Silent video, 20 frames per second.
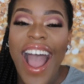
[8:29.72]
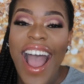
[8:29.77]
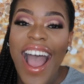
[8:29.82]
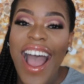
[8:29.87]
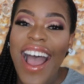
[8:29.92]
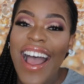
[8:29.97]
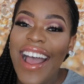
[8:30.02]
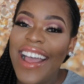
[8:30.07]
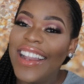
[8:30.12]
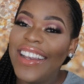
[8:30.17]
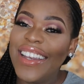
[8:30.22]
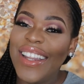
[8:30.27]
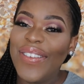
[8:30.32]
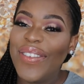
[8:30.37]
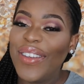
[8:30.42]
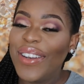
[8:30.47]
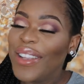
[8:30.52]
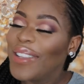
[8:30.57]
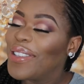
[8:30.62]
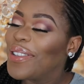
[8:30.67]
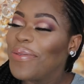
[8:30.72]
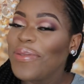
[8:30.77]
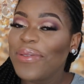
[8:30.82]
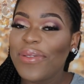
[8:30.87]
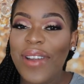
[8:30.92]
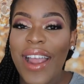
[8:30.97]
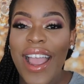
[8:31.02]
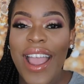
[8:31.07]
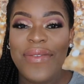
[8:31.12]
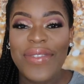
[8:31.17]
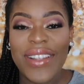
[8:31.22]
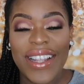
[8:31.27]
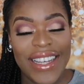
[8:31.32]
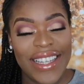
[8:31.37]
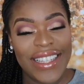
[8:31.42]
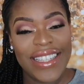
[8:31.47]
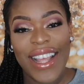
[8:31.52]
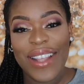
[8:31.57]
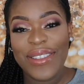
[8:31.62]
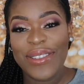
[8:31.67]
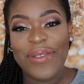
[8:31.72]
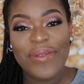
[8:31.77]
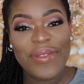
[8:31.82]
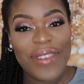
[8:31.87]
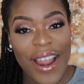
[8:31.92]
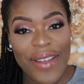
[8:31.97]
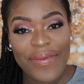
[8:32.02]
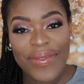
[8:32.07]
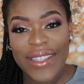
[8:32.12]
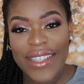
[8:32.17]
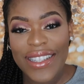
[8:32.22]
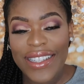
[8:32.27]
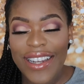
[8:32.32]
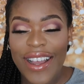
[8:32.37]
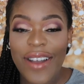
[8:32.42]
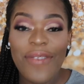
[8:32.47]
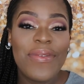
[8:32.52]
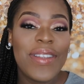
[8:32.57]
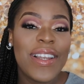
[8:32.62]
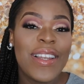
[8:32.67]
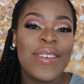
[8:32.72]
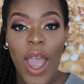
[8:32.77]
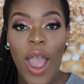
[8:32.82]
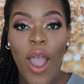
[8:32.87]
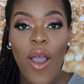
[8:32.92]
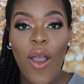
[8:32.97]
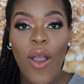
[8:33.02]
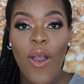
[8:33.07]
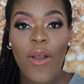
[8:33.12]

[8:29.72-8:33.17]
And if you're not subscribed, click that subscribe button down below.